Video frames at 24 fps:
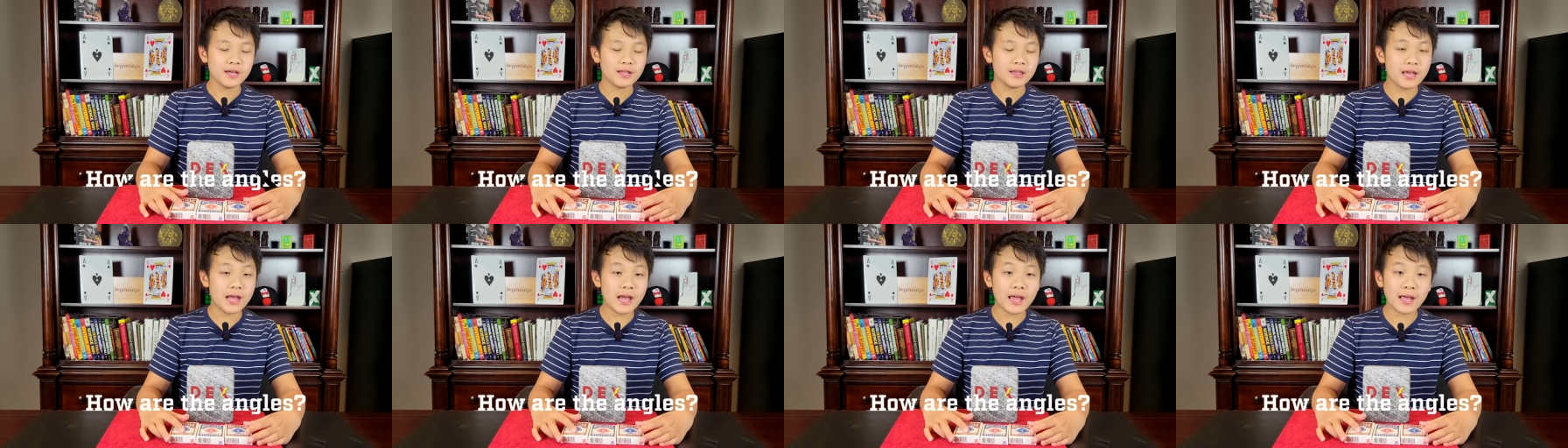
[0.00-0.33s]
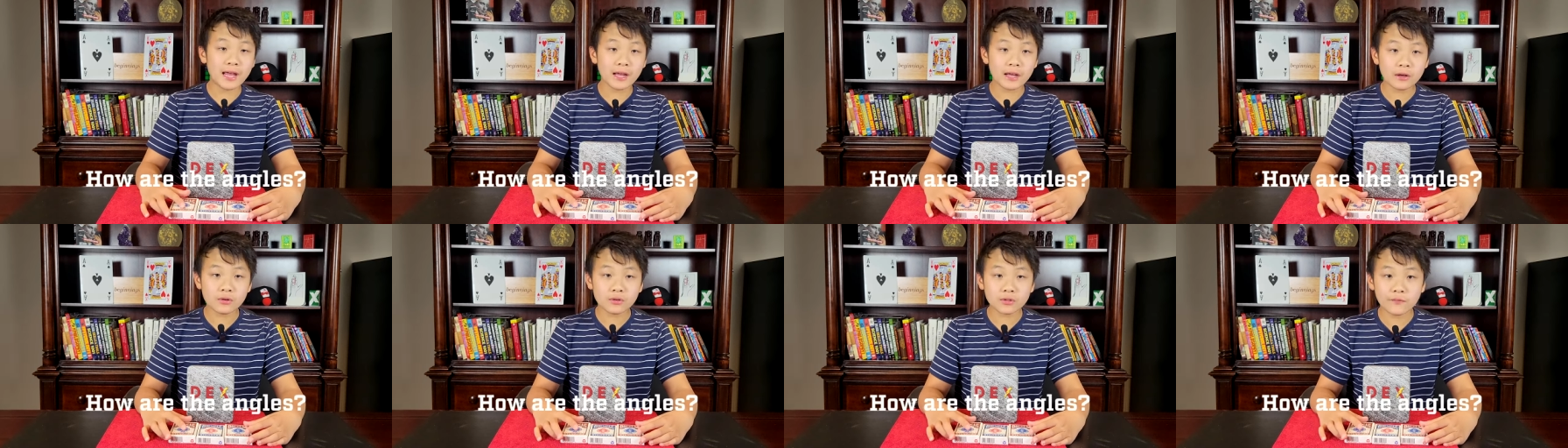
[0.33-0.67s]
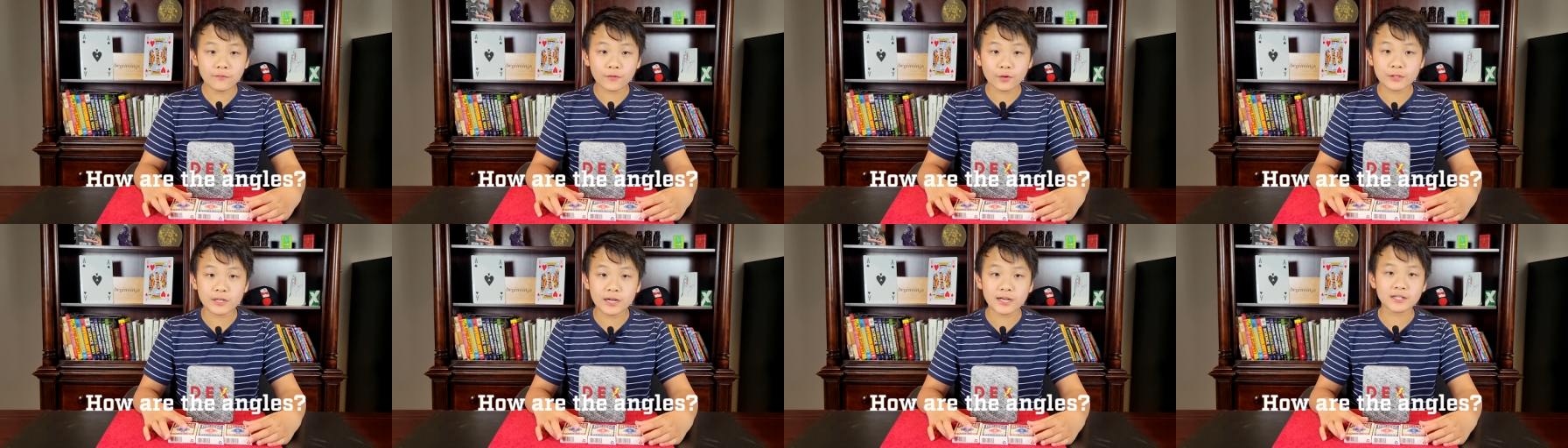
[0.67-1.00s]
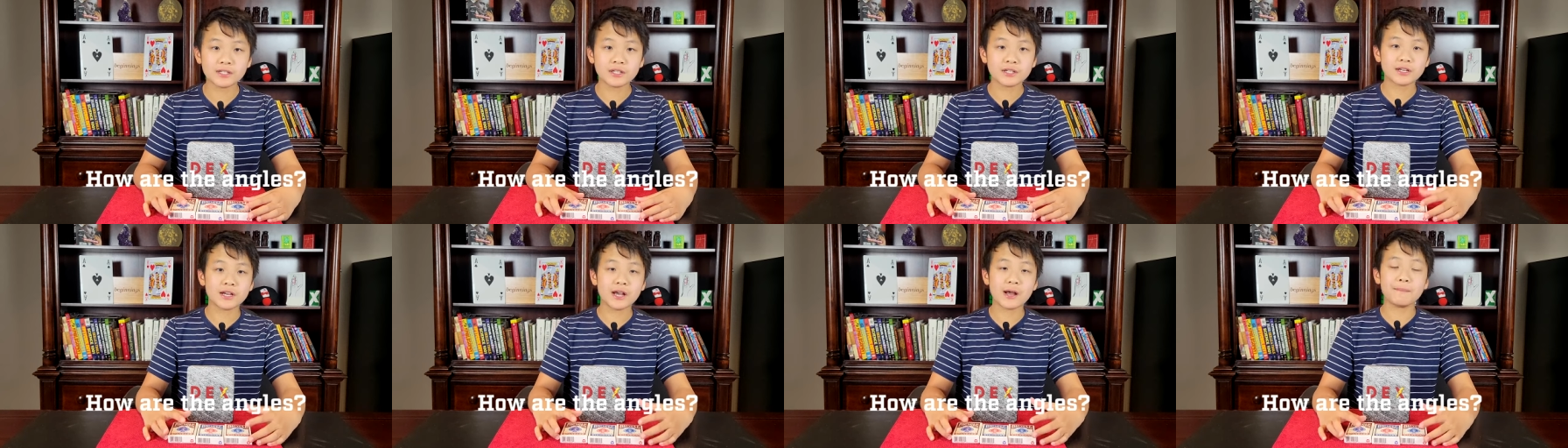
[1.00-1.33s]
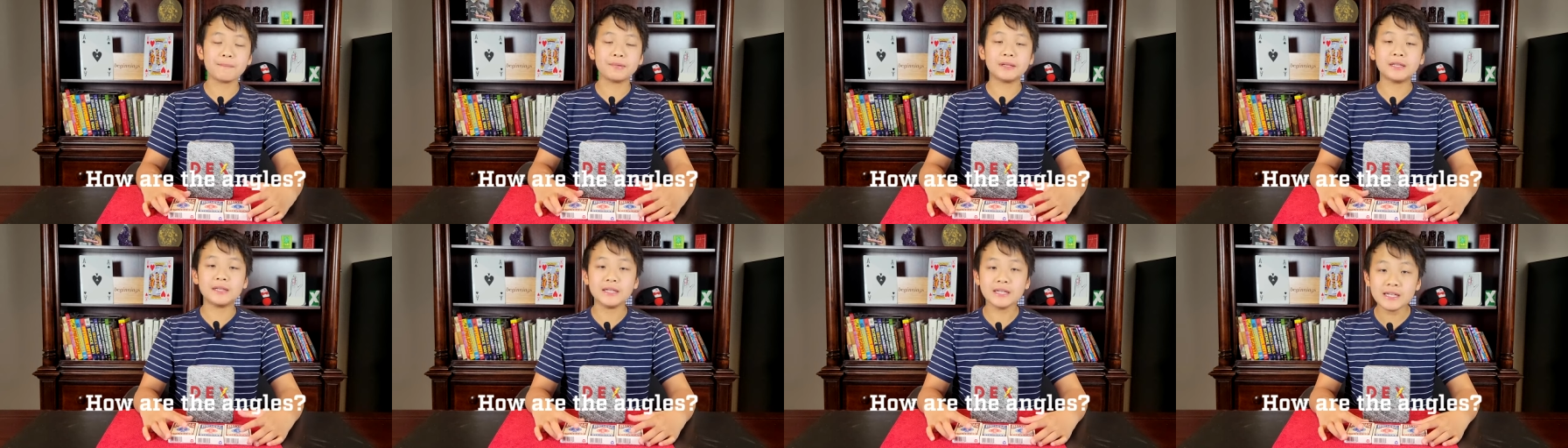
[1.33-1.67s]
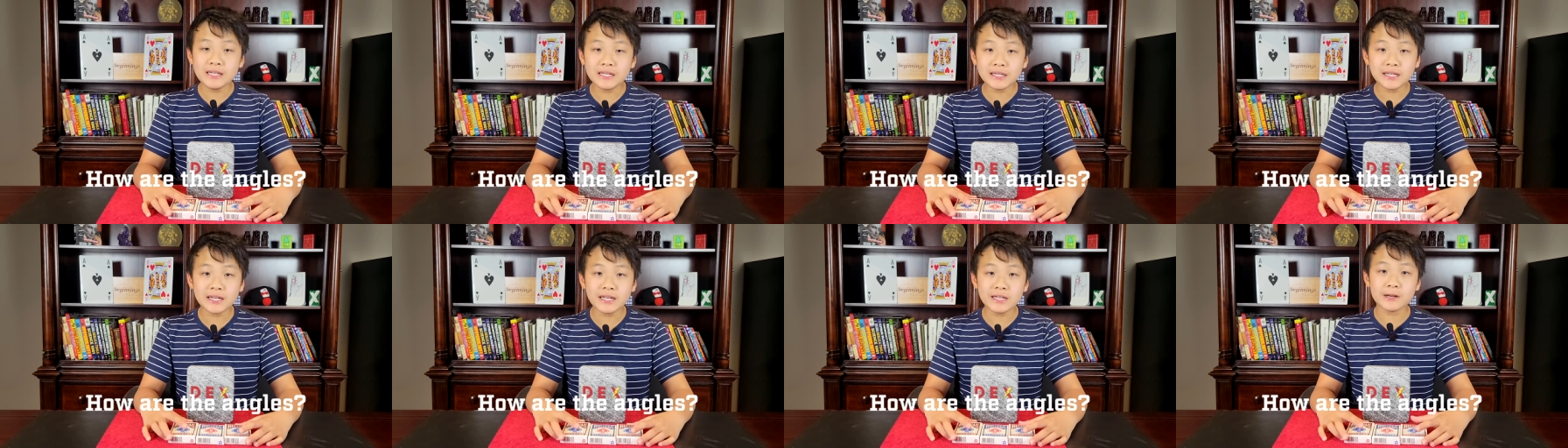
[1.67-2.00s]
The angles for Dex
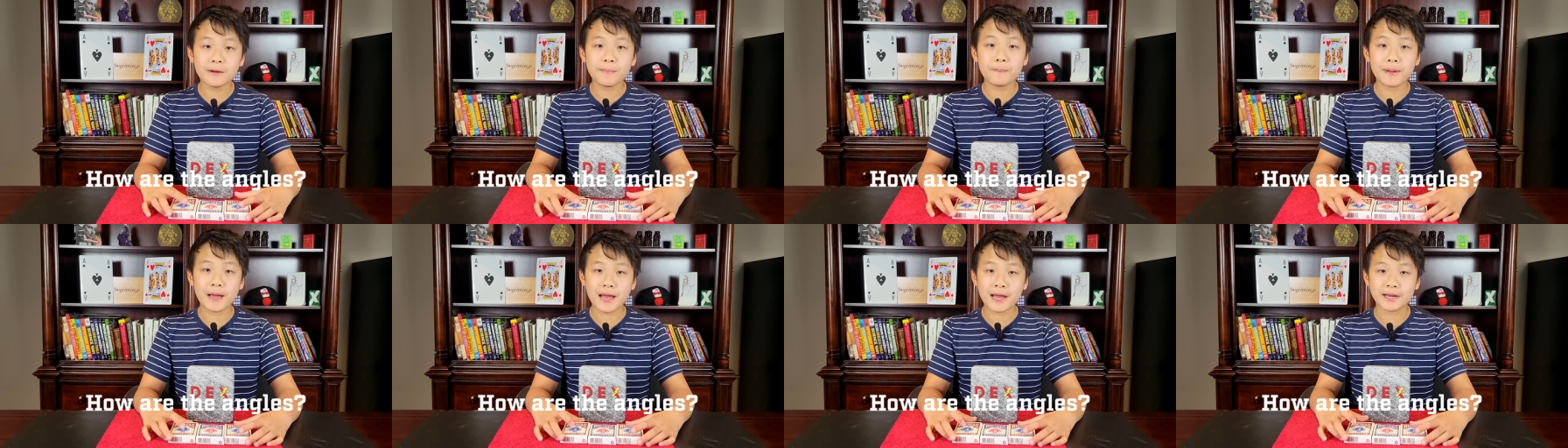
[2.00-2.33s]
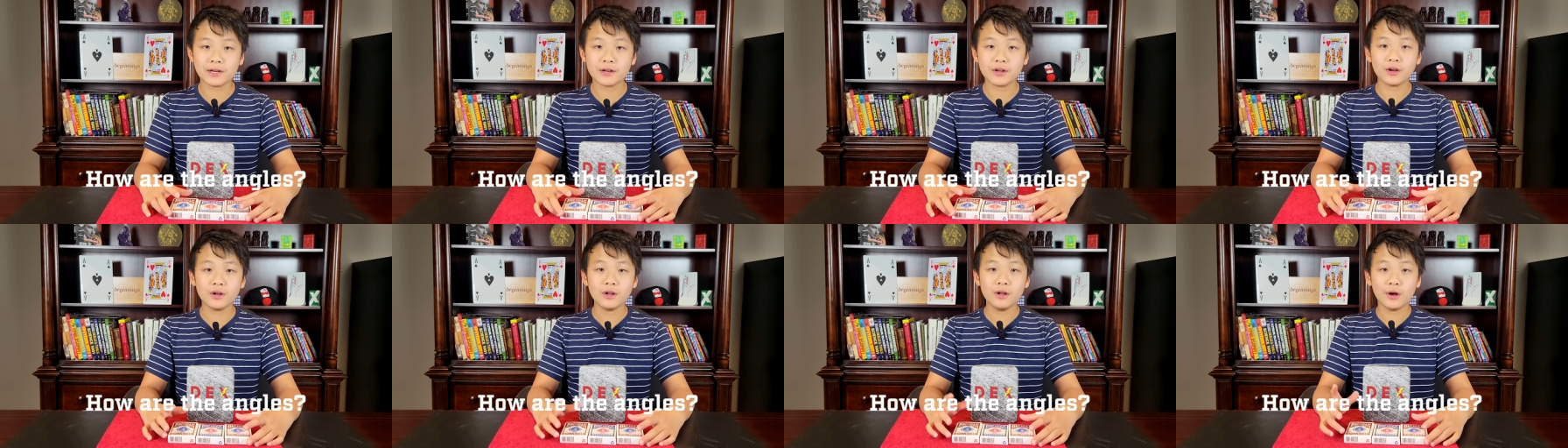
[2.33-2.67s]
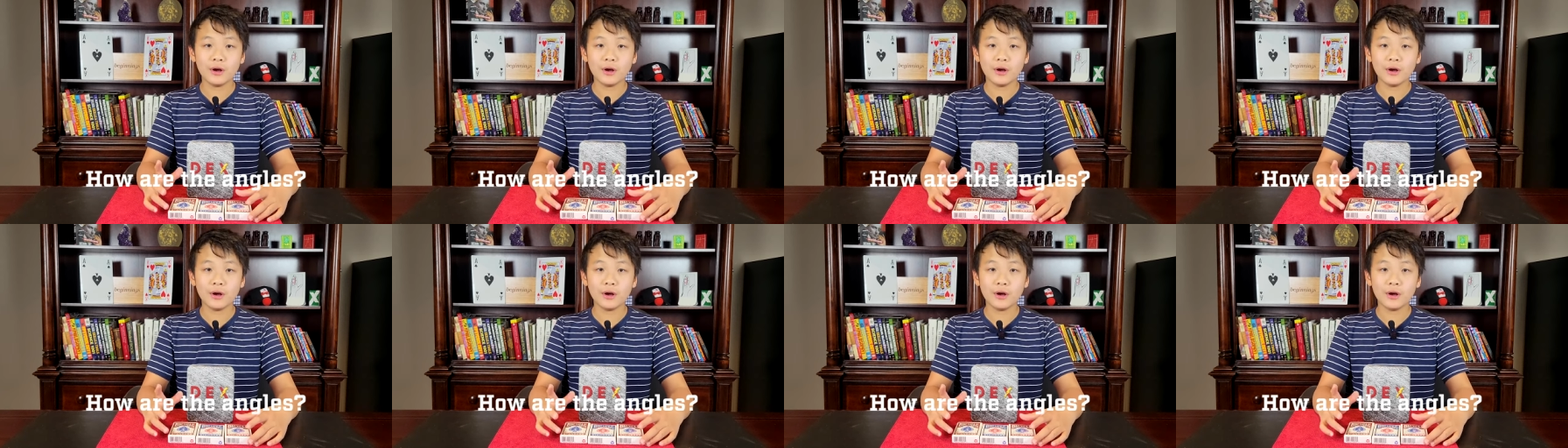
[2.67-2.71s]
completely depend